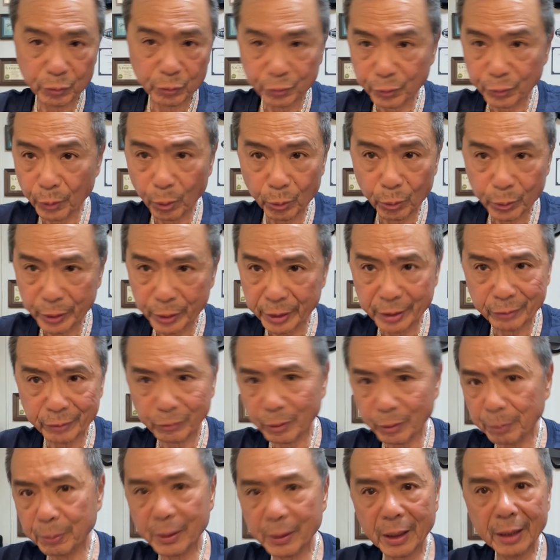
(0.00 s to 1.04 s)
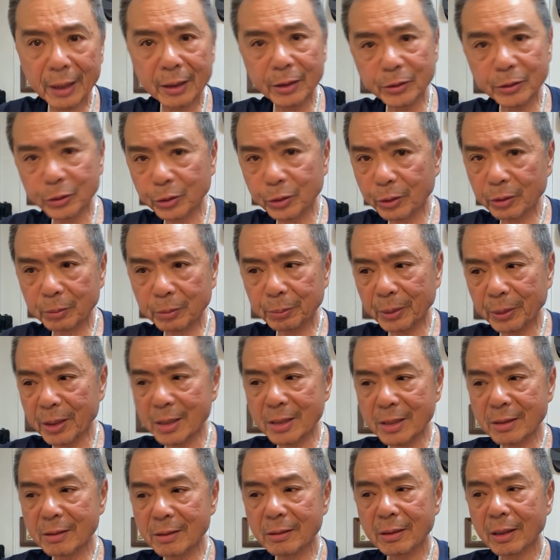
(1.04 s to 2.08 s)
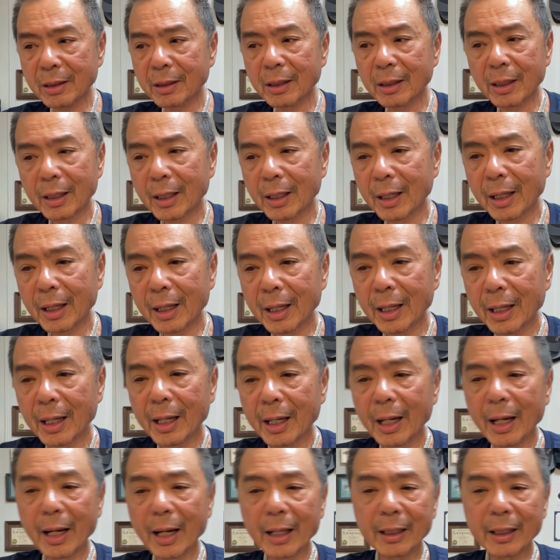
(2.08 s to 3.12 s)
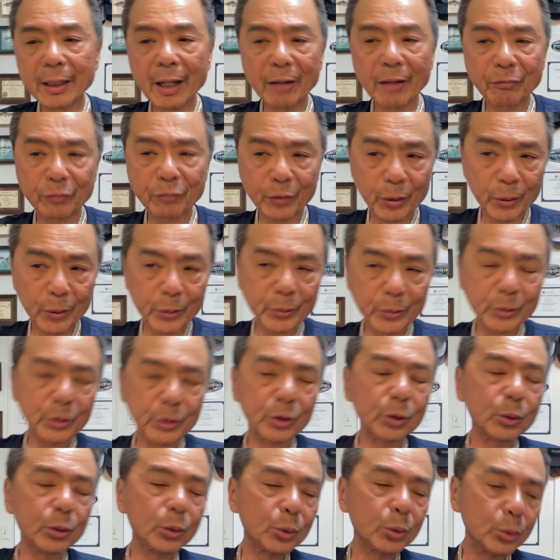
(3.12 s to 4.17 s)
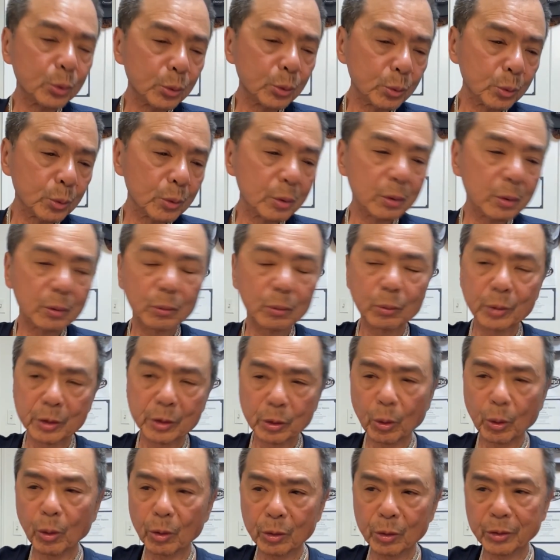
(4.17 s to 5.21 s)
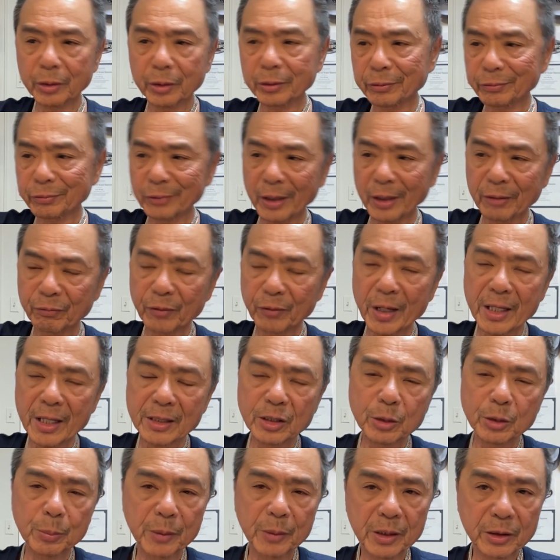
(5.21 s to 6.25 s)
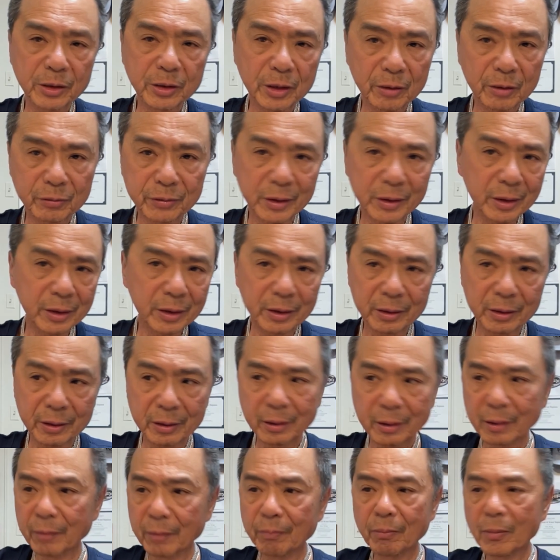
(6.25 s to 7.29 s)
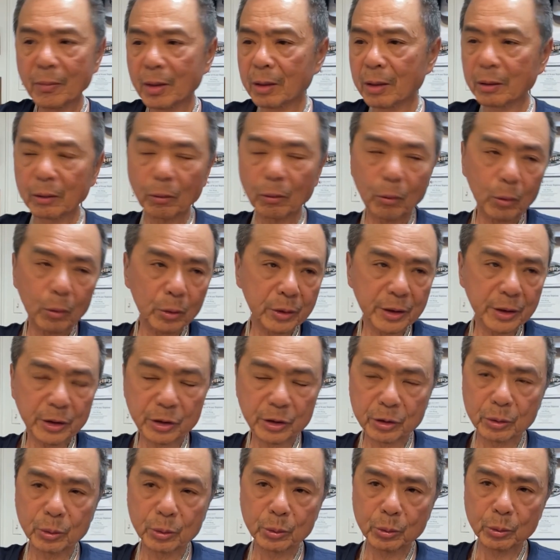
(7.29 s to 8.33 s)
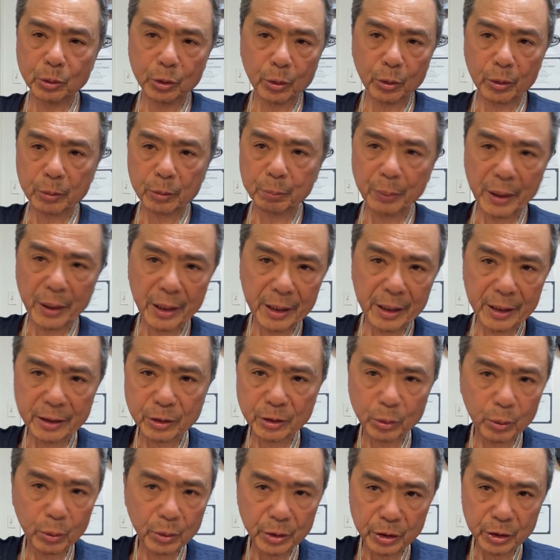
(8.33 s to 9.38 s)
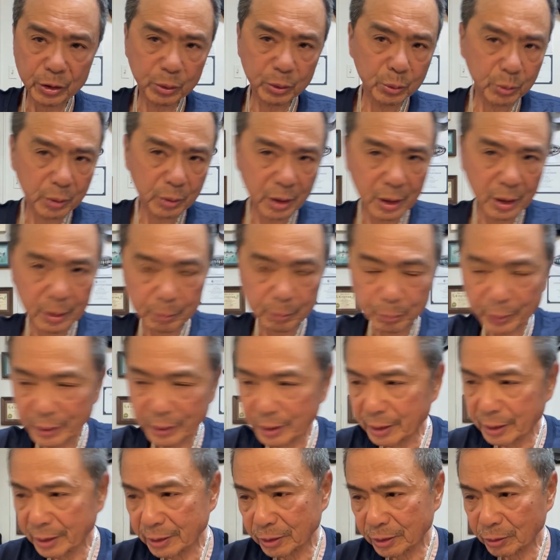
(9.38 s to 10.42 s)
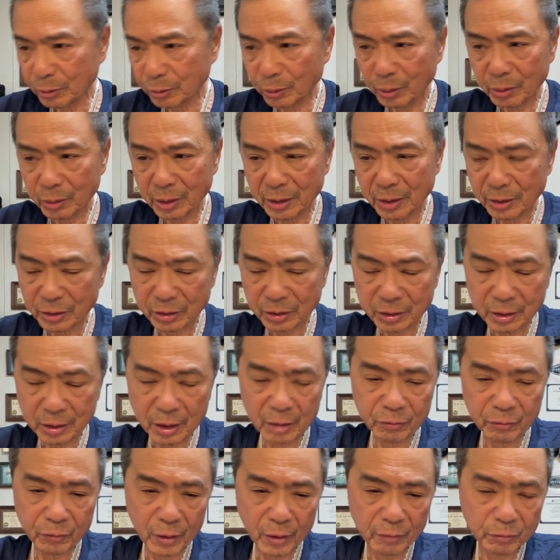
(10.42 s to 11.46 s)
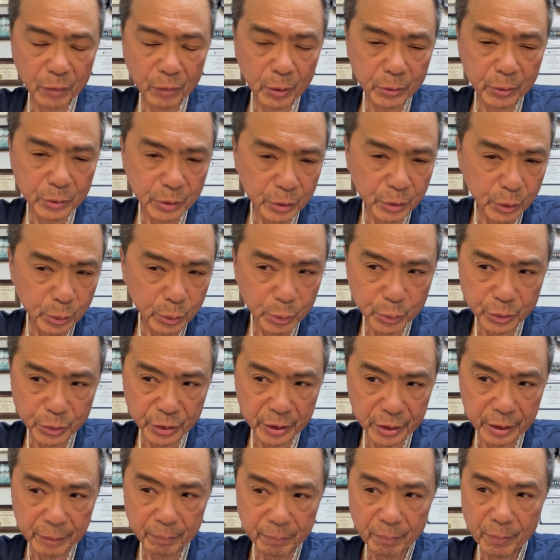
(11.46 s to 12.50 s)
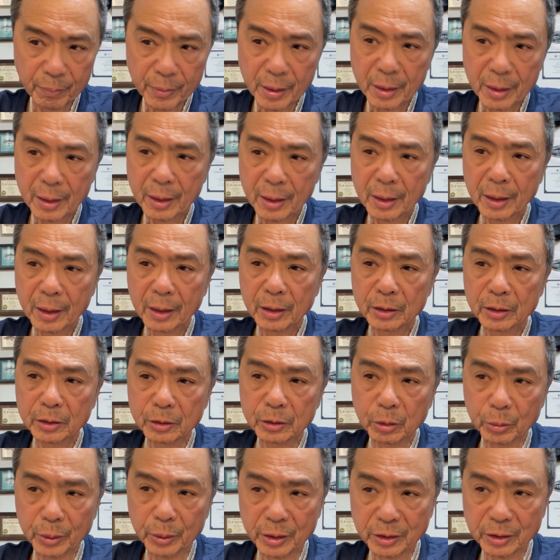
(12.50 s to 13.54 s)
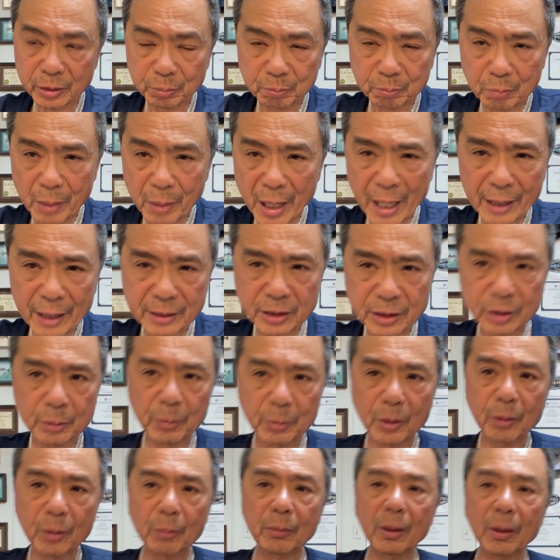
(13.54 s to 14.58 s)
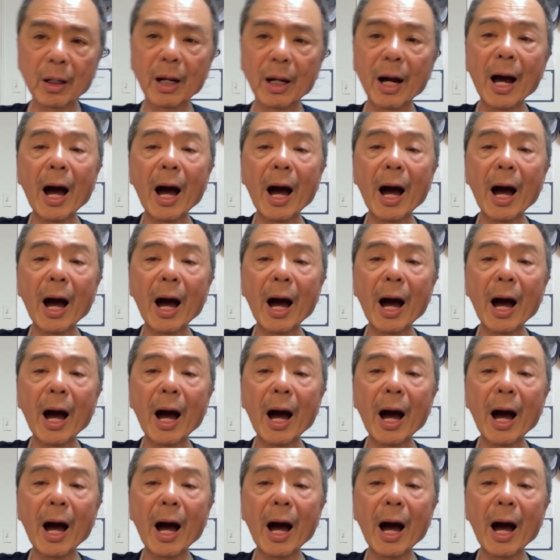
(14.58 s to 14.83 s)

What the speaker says: floating Rapala jerkbaits. And I've learned to, with all the advancements of the all these new jerk baits, all these new companies, and all this stuff. I've learned to use it to its maximum